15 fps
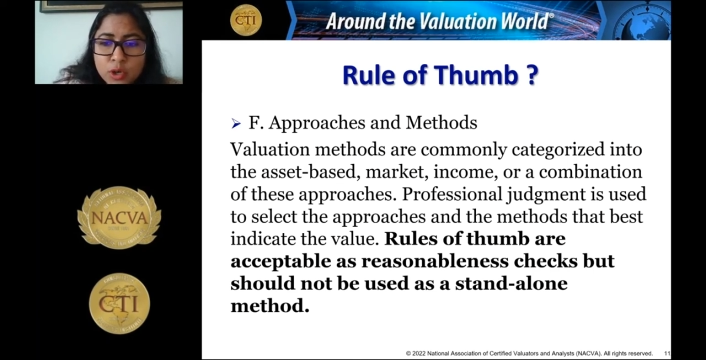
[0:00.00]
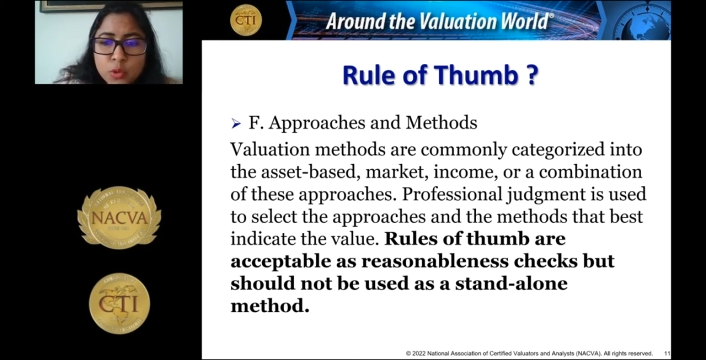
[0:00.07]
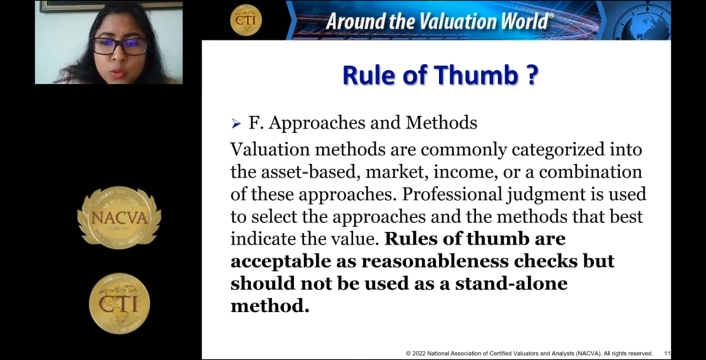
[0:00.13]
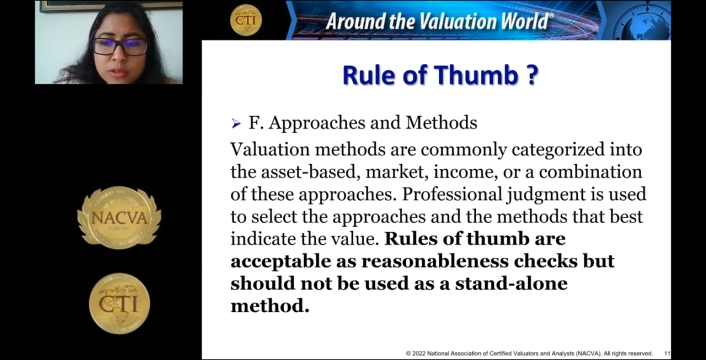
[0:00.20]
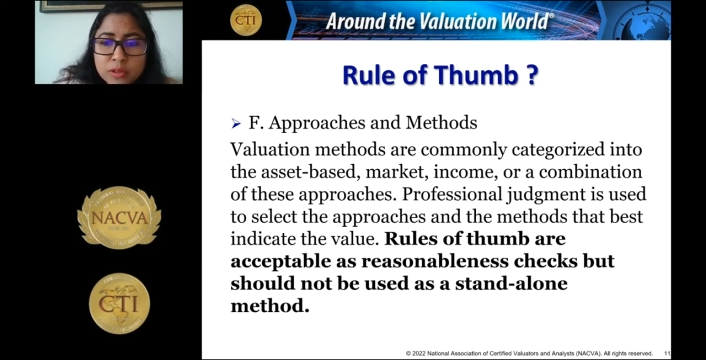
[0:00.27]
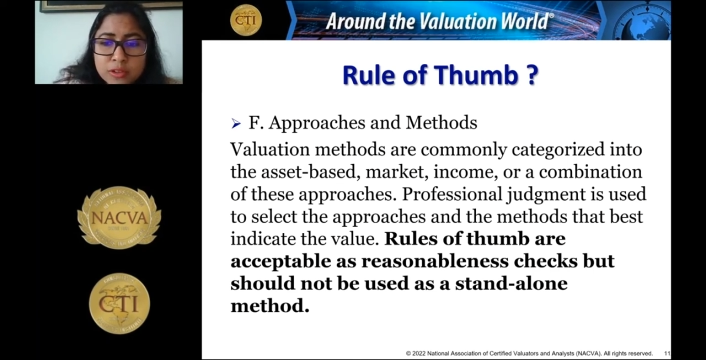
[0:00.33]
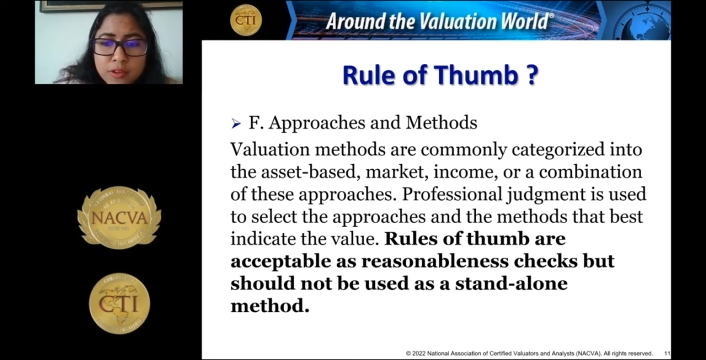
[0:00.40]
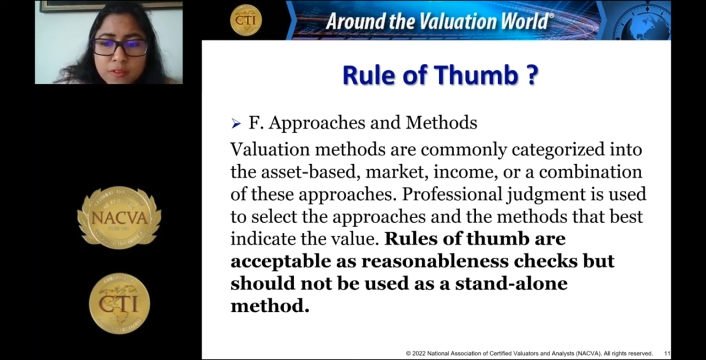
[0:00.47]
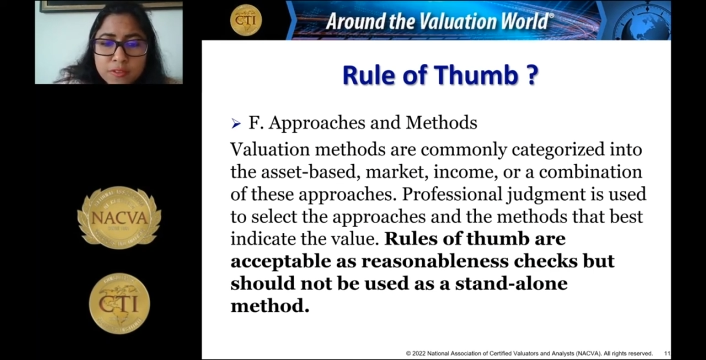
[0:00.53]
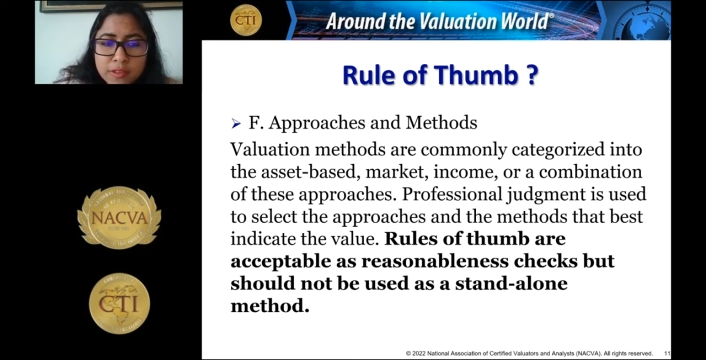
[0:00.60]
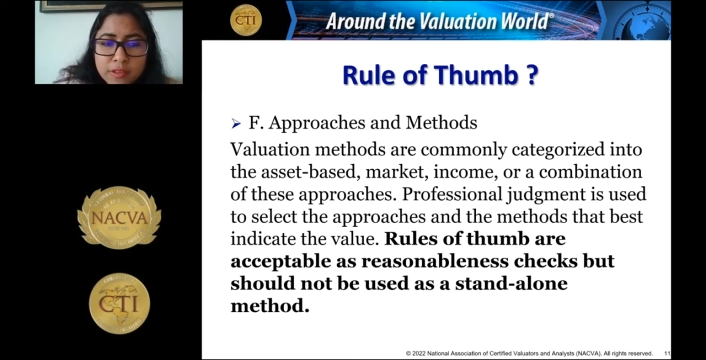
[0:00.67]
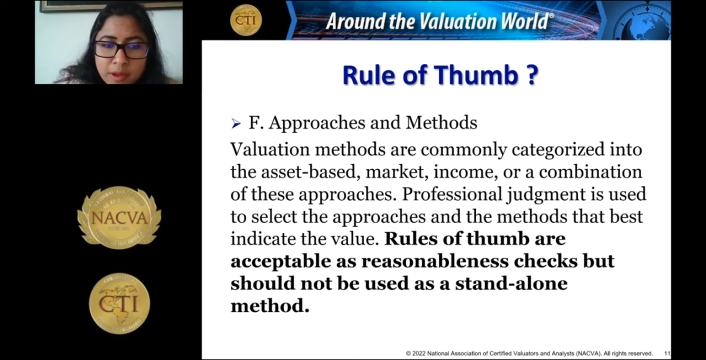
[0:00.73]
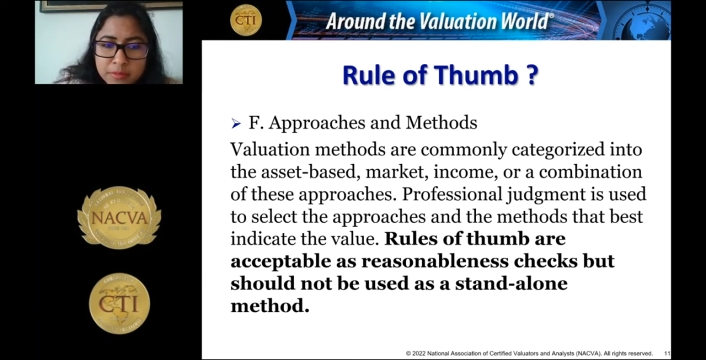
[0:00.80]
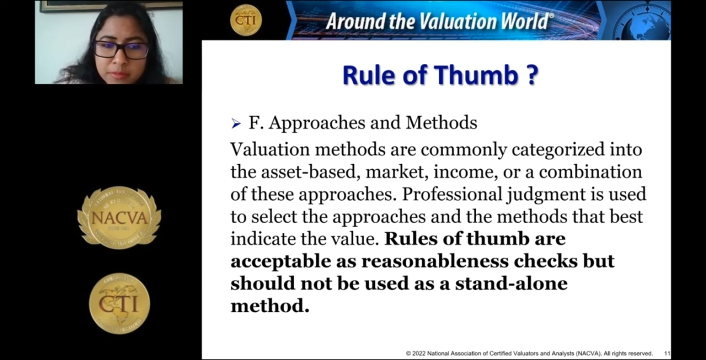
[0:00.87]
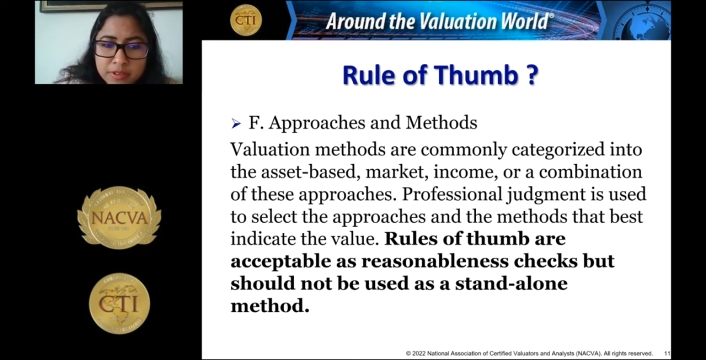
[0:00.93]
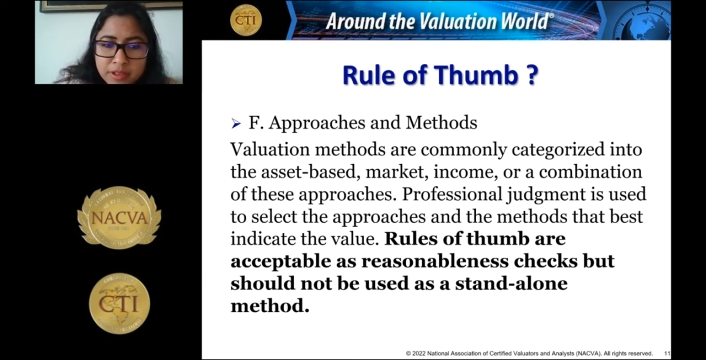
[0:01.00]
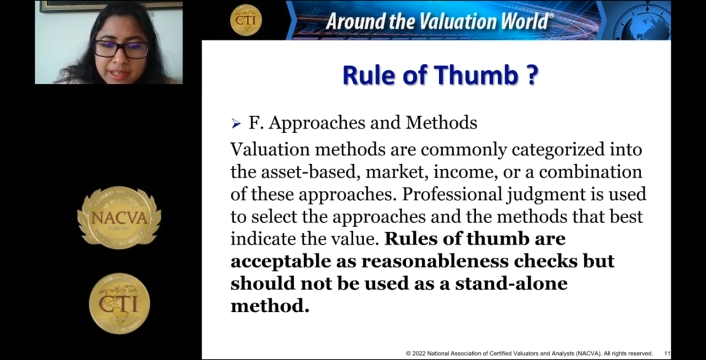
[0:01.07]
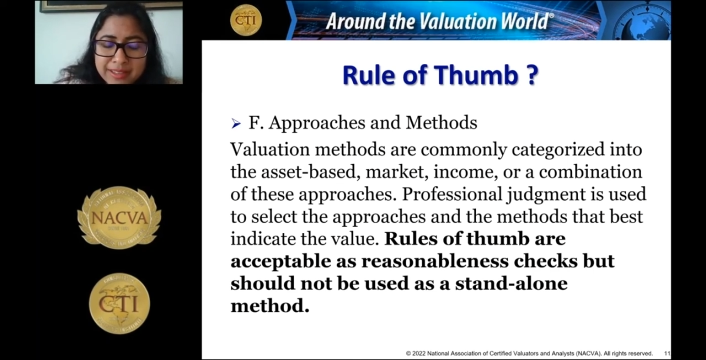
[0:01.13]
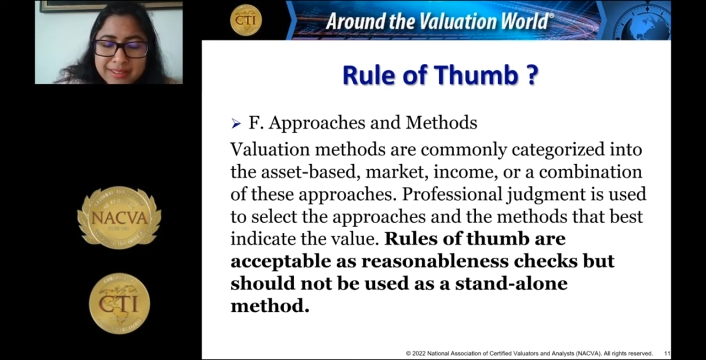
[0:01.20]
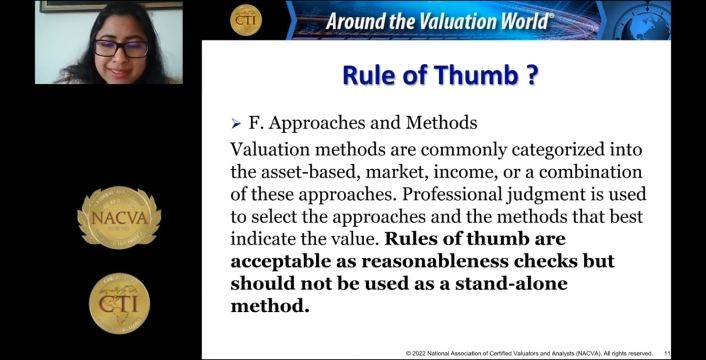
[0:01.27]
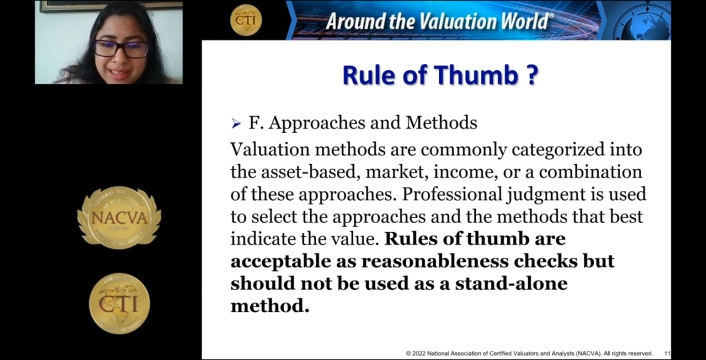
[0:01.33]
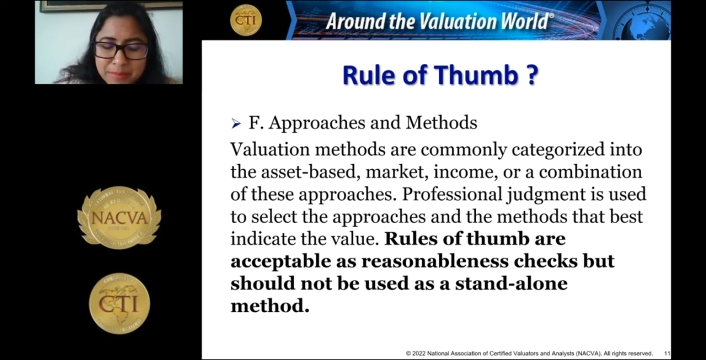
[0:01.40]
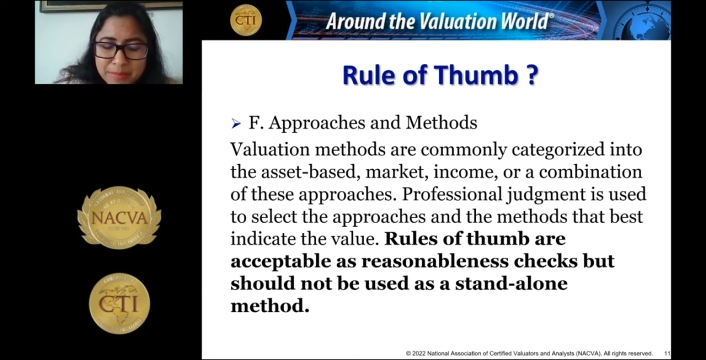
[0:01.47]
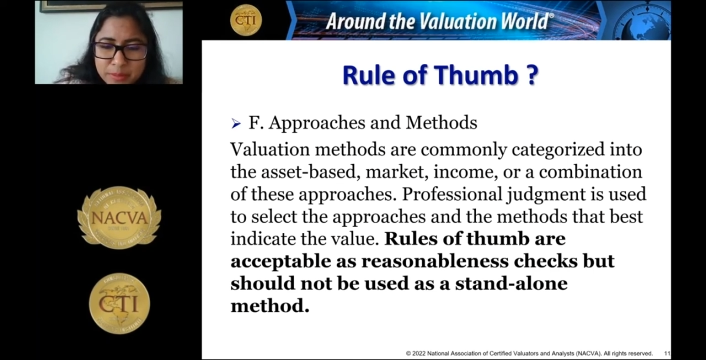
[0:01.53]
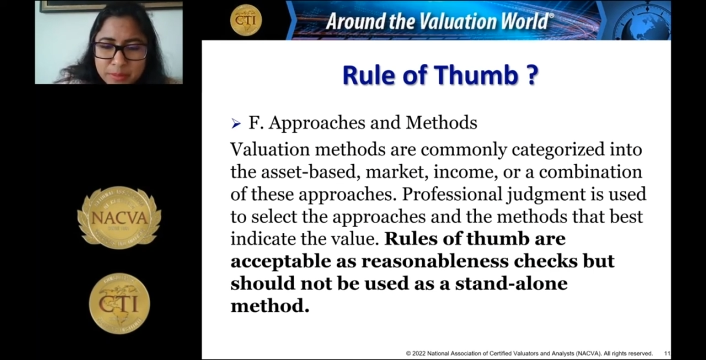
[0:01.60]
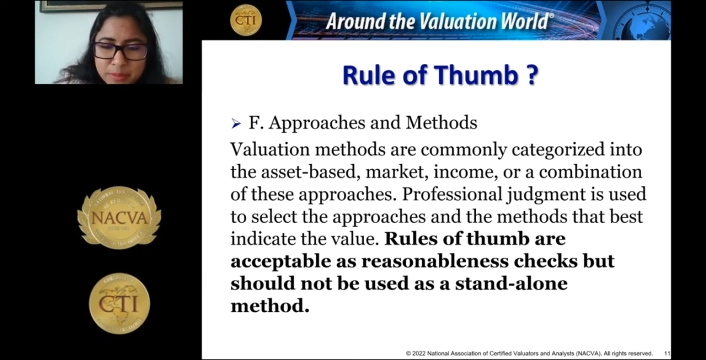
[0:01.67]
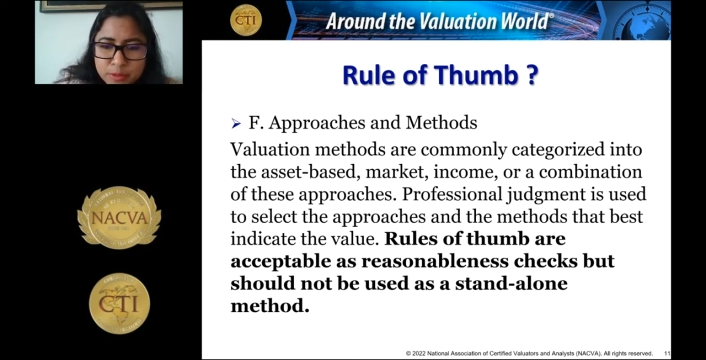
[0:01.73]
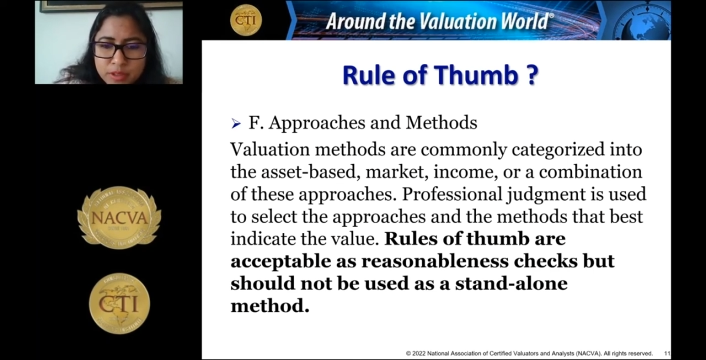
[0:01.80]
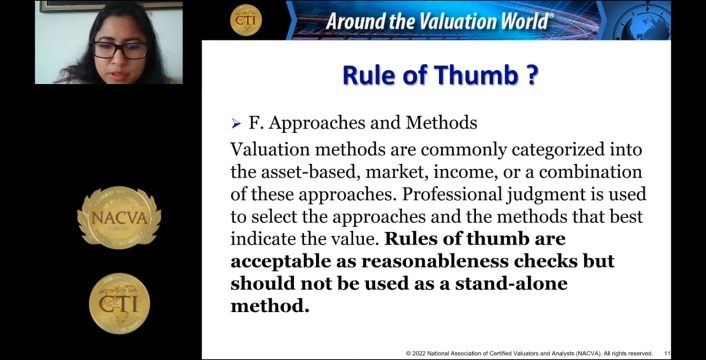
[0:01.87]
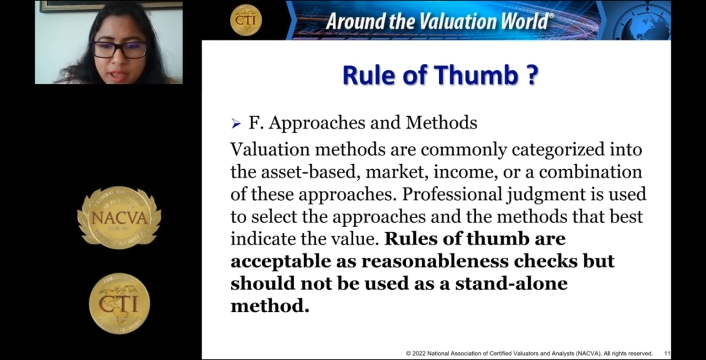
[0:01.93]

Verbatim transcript: Rules of thumbs are acceptable